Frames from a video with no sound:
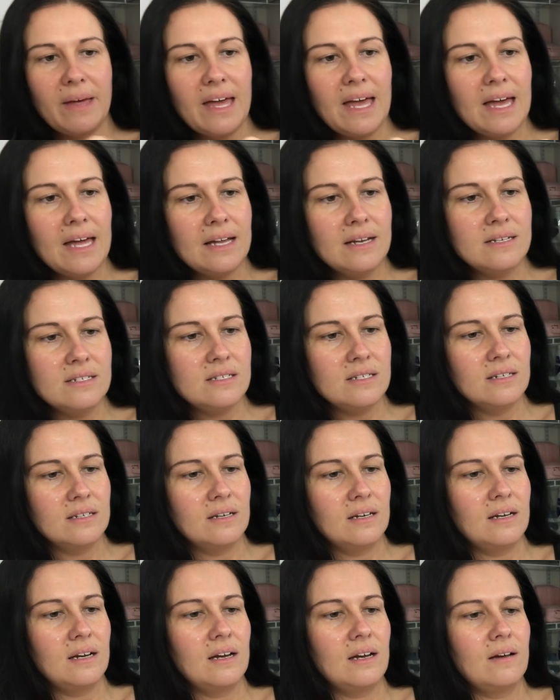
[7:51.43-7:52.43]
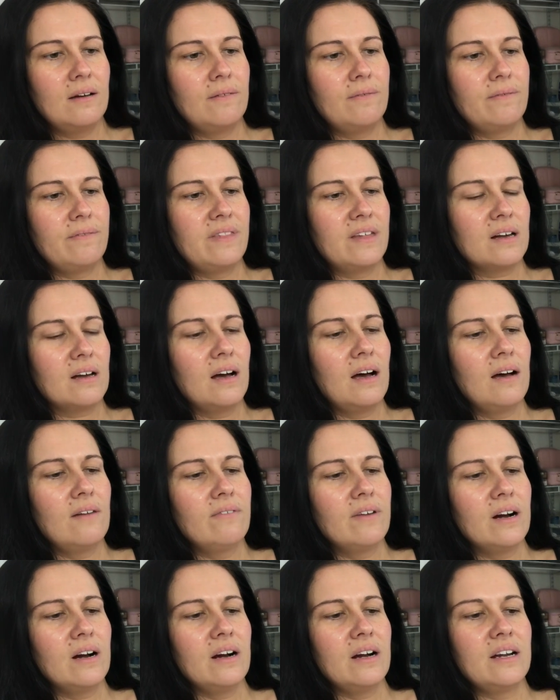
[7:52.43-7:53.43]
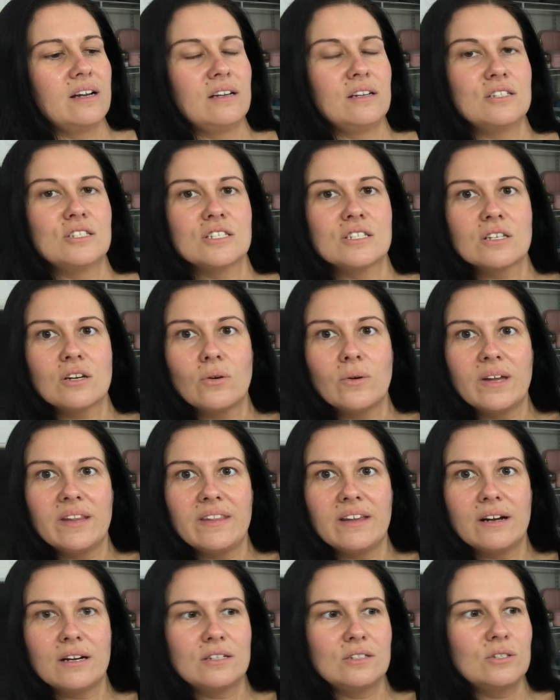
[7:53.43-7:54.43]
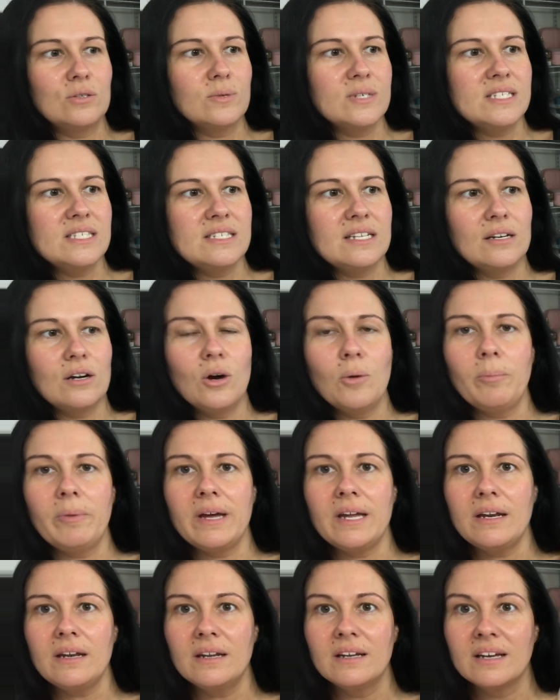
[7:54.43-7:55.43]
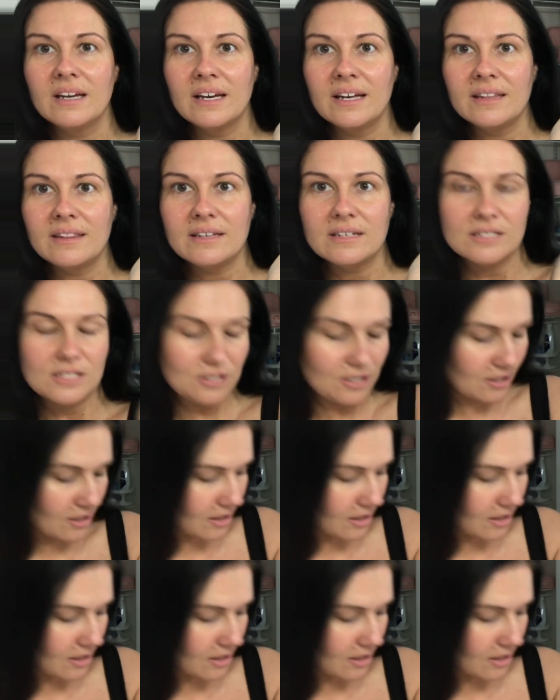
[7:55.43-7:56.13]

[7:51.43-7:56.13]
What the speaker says: end of the cover and just go in there and twist it open. There's your